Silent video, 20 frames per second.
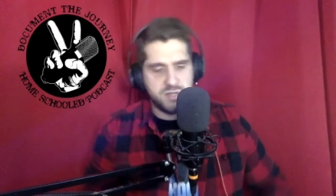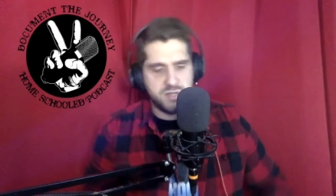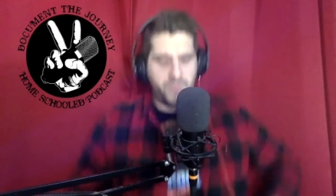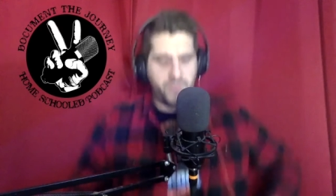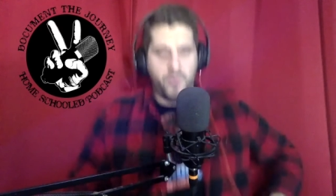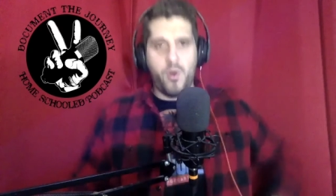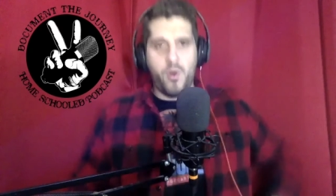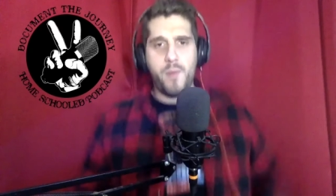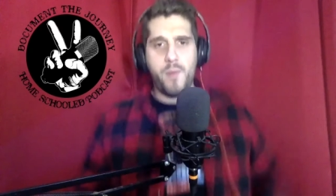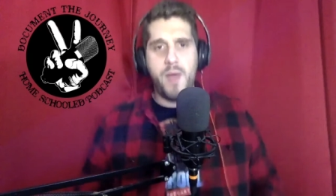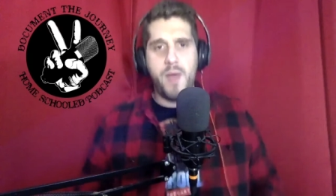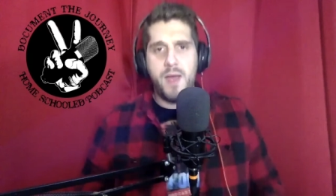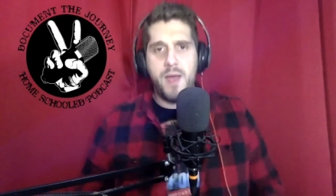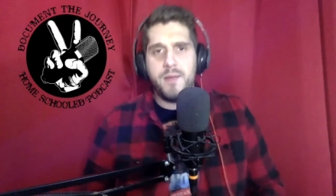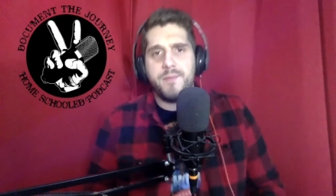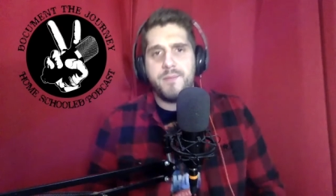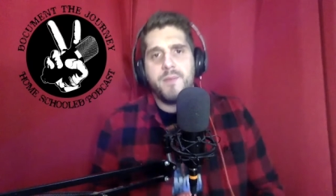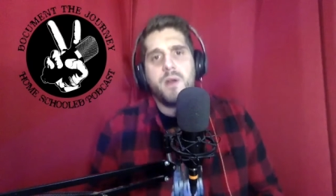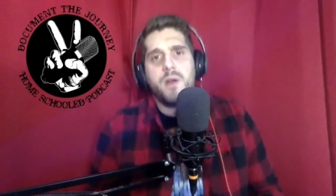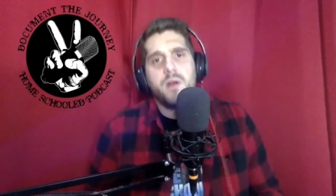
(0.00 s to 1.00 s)
the
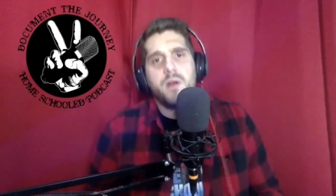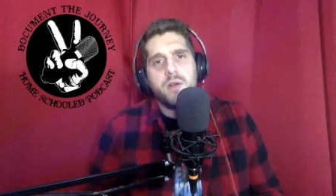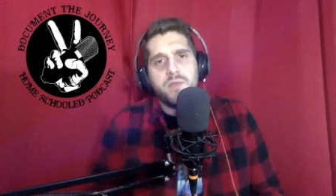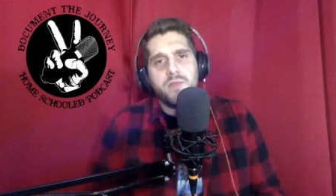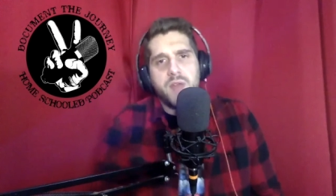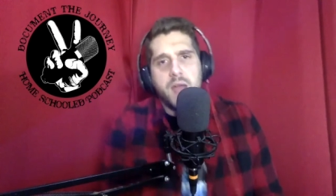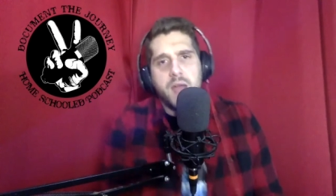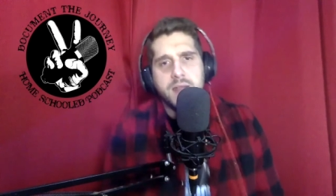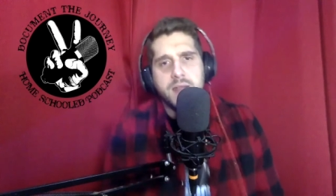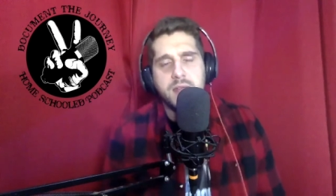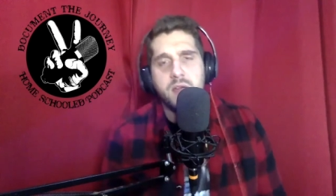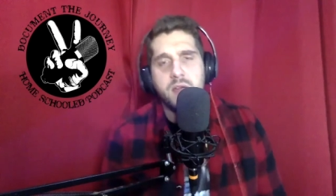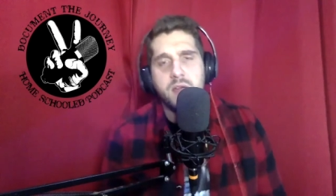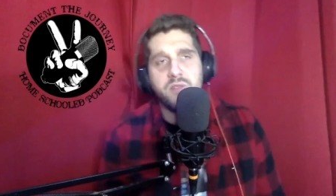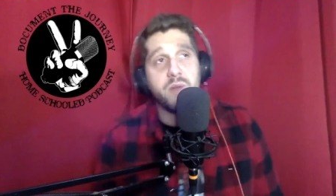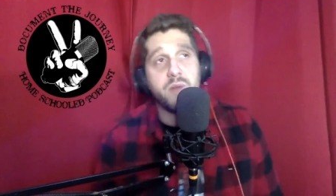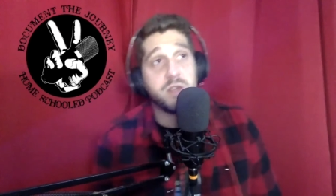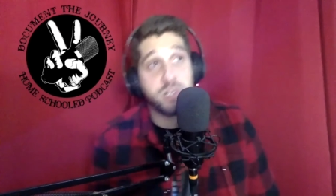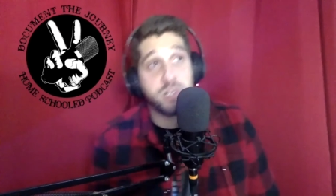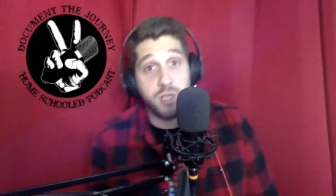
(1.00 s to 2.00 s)
format of the idea
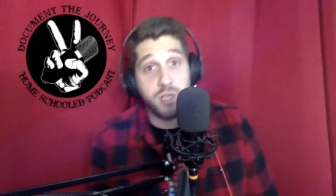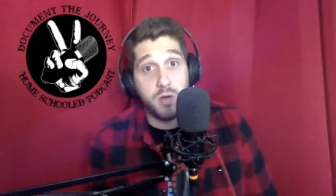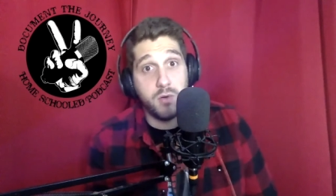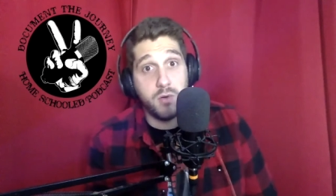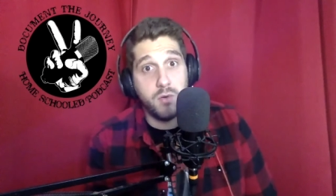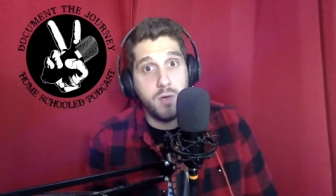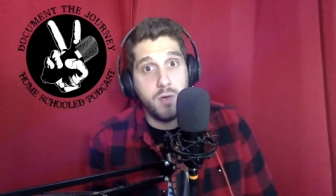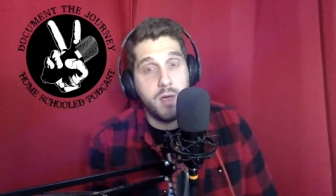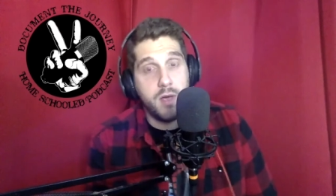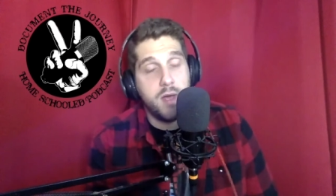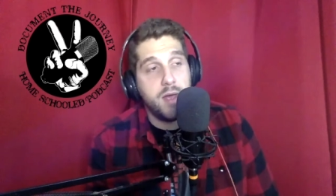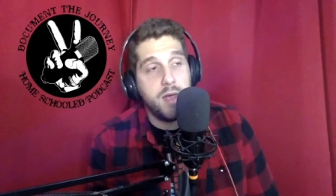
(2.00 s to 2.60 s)
of my show.